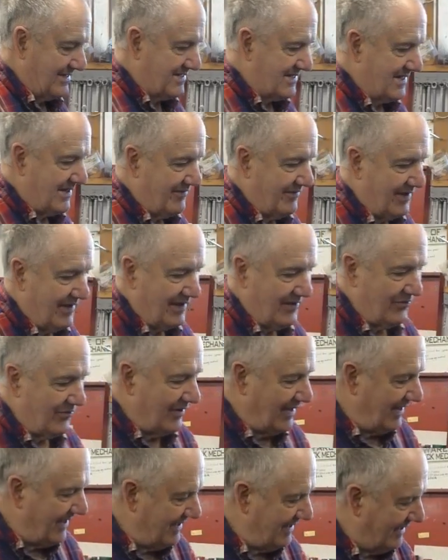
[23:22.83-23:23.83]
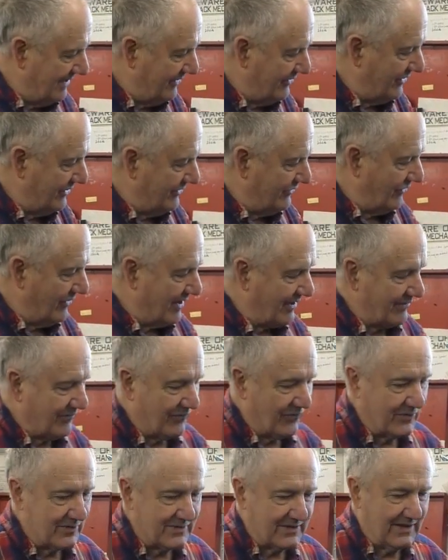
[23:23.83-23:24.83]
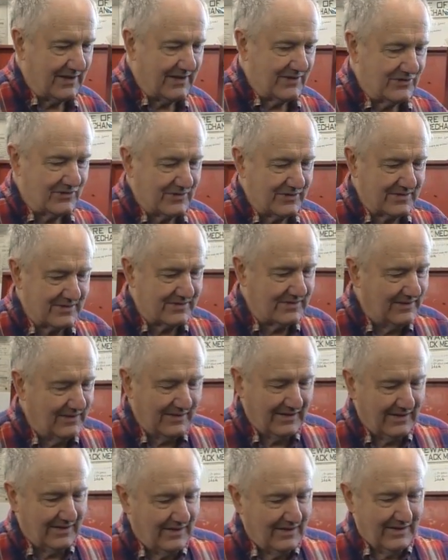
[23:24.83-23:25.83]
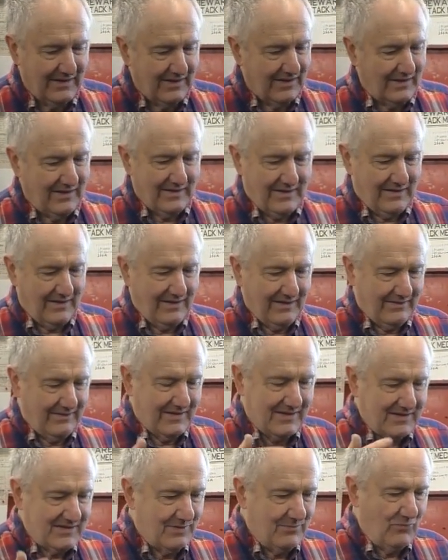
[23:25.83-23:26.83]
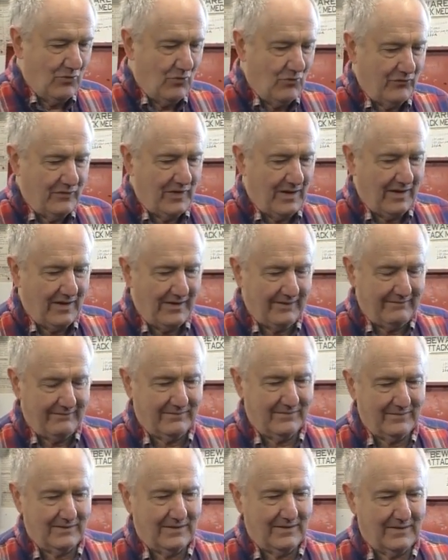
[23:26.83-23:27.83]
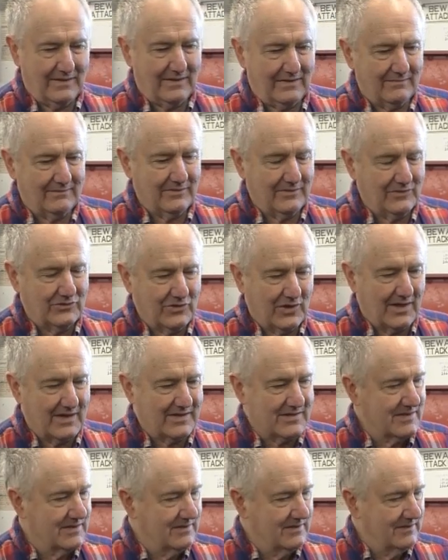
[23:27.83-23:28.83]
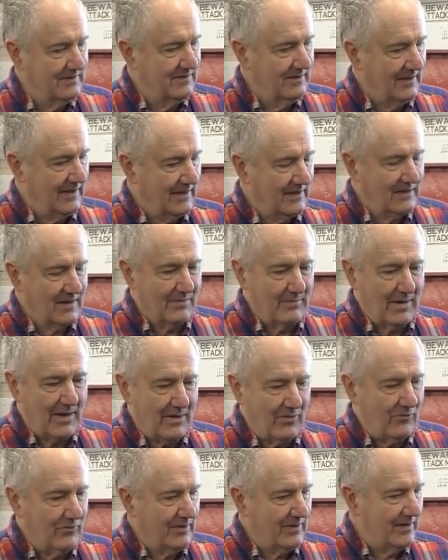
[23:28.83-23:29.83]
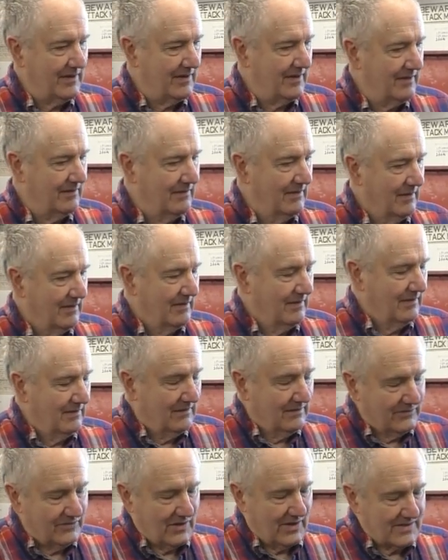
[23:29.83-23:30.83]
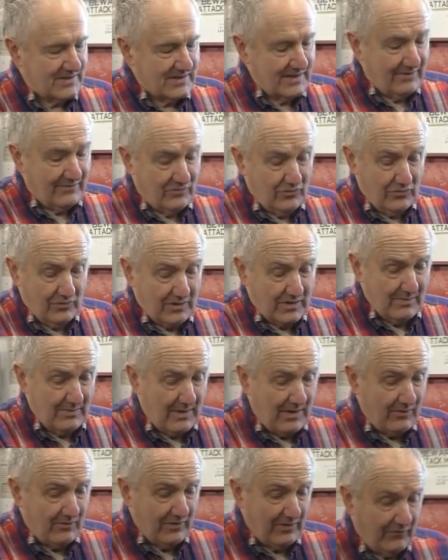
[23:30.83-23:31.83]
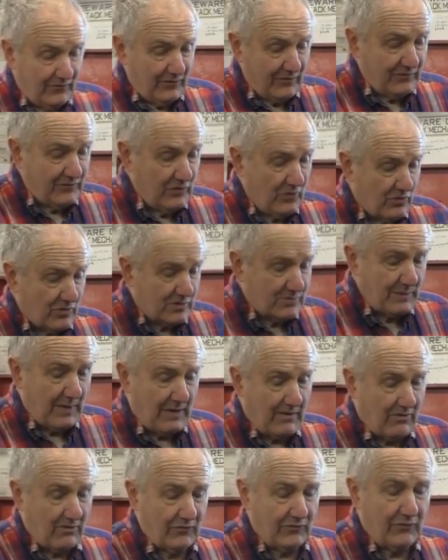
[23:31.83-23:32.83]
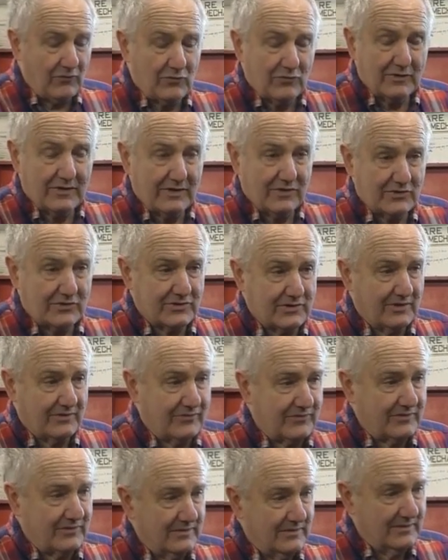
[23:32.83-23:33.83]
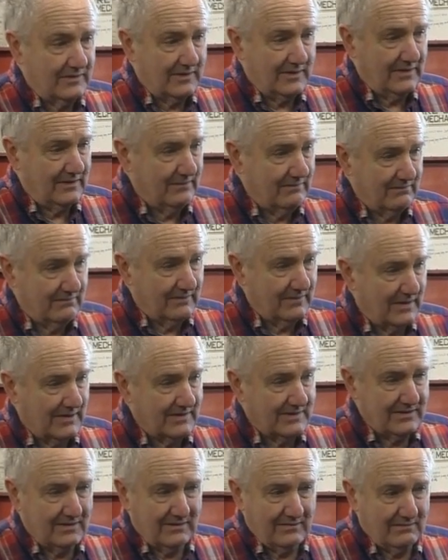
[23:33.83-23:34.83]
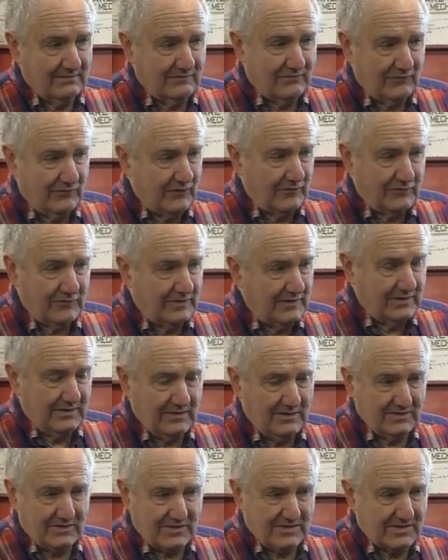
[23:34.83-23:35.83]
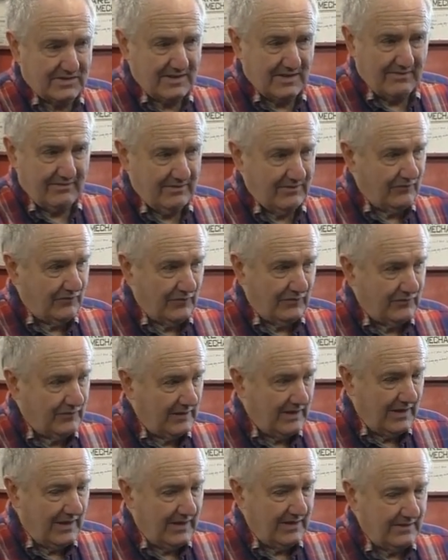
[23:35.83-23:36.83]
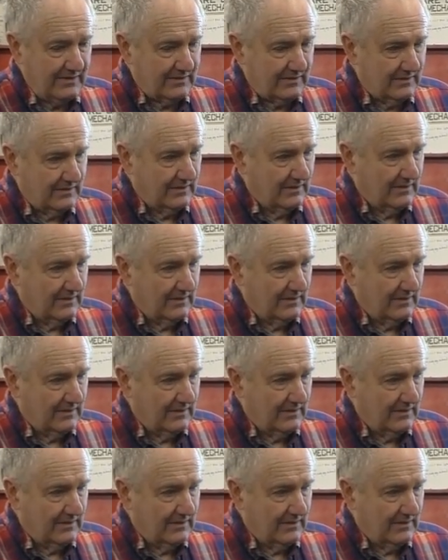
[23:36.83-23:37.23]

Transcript: 700, 800 direct reversing engines, things had moved on. Johnson had come out with Johnson Everett had come out with a 50 horsepower with full gear shift in 1957, 58,